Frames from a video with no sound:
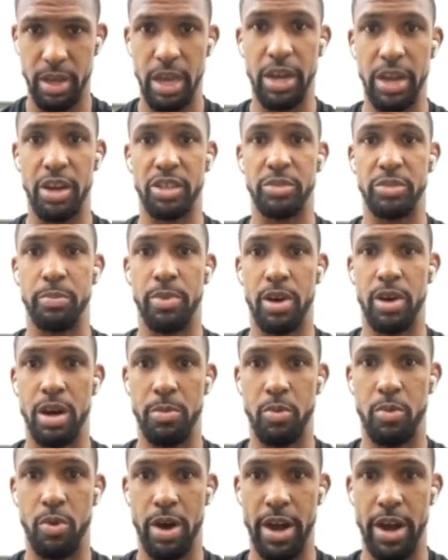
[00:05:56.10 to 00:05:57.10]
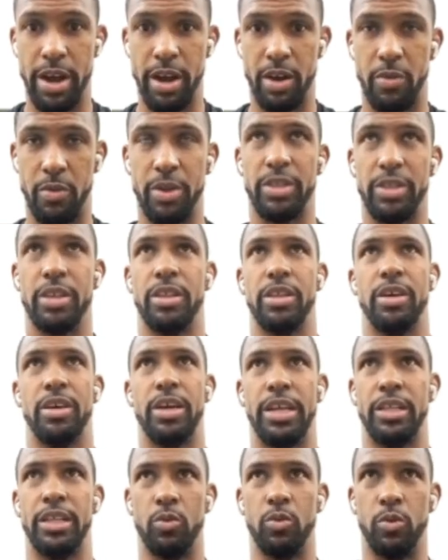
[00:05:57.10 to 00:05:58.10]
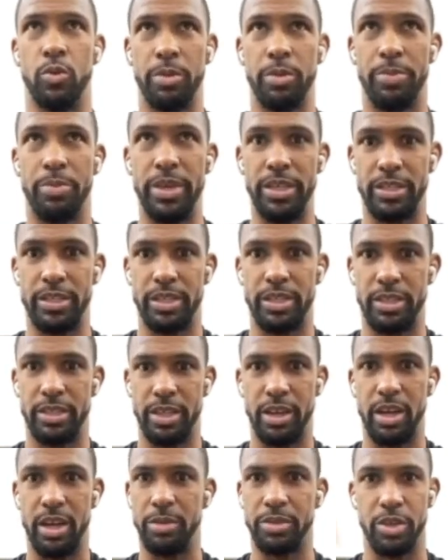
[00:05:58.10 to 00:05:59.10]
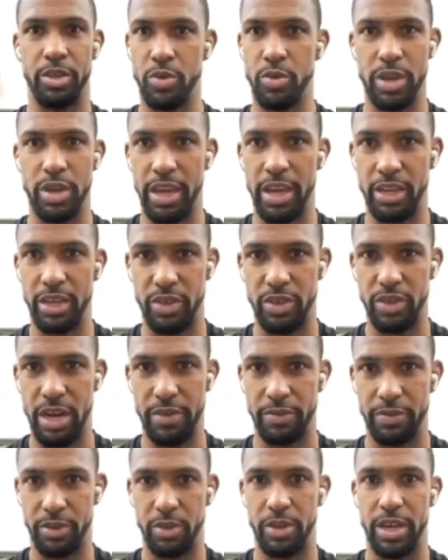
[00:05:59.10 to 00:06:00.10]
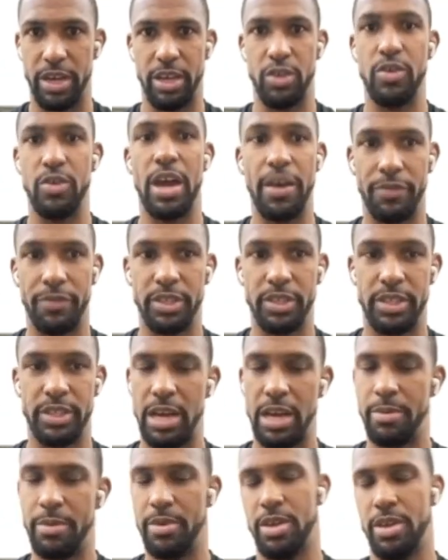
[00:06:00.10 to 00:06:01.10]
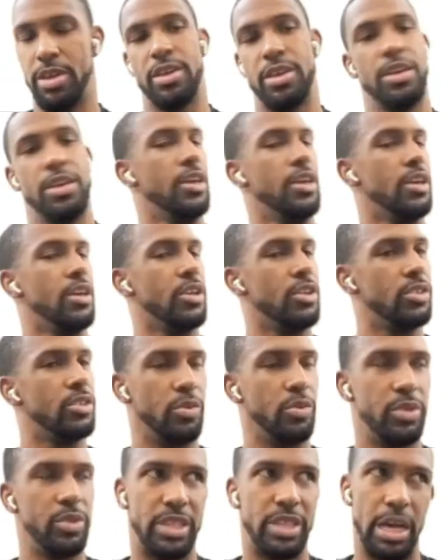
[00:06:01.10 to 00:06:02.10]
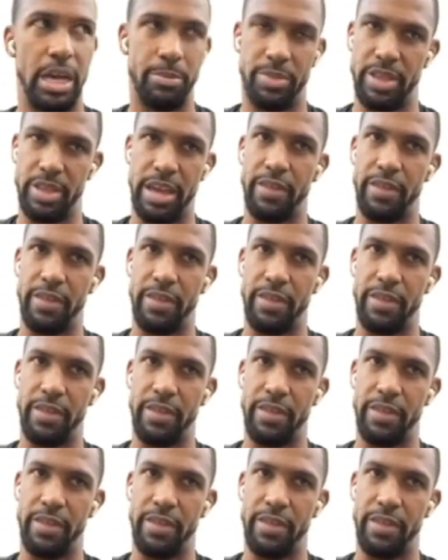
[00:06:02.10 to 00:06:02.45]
and there's barbed wire with the wood pieces stuck up so you can't drive through. Like, you have to stop. So we stopped